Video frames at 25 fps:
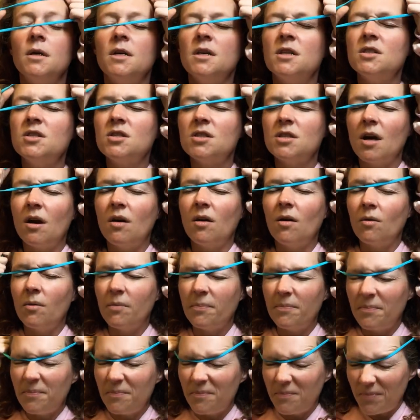
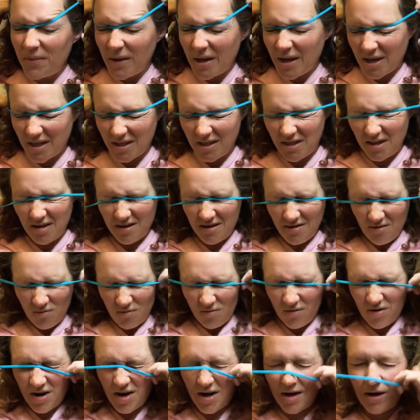So because you don't
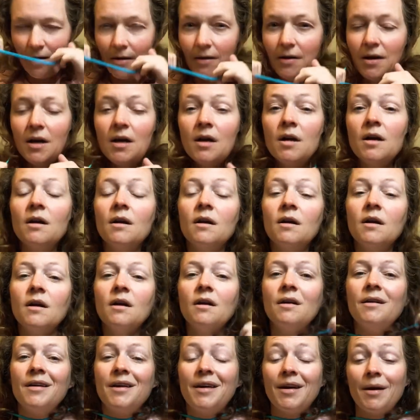want to
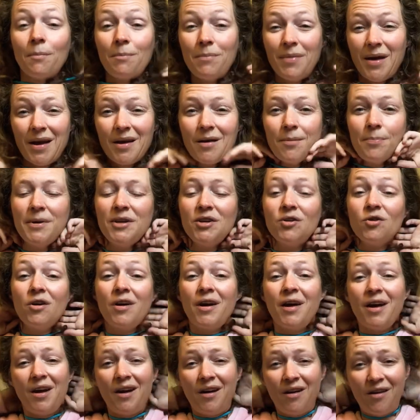get makeup in your
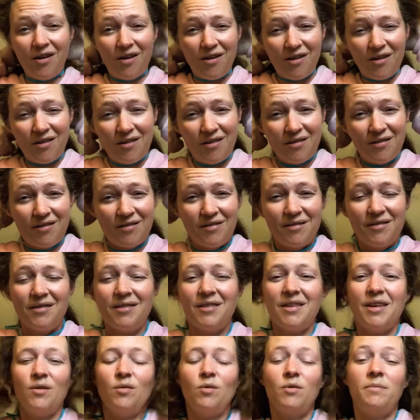hair,
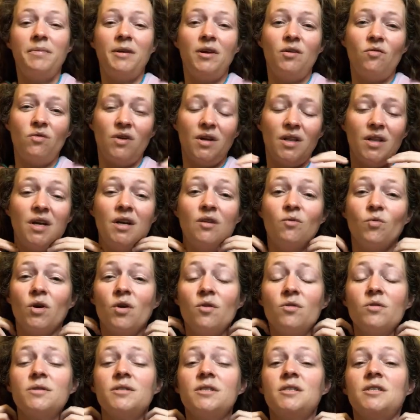that would be really
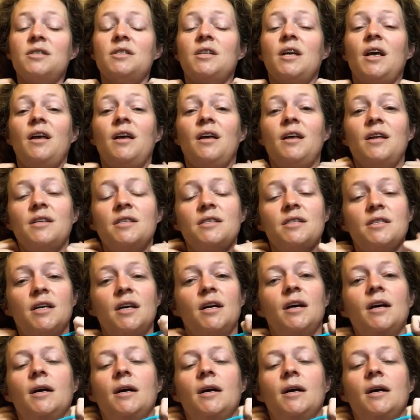gross, and